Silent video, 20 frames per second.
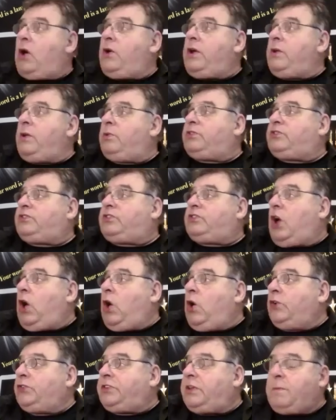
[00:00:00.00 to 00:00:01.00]
he was
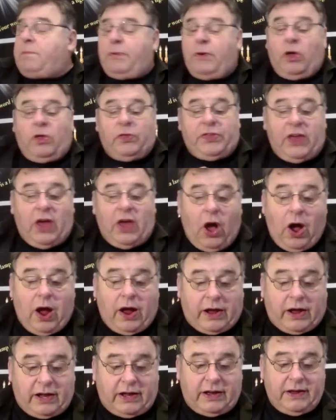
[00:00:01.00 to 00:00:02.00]
told to build the ark.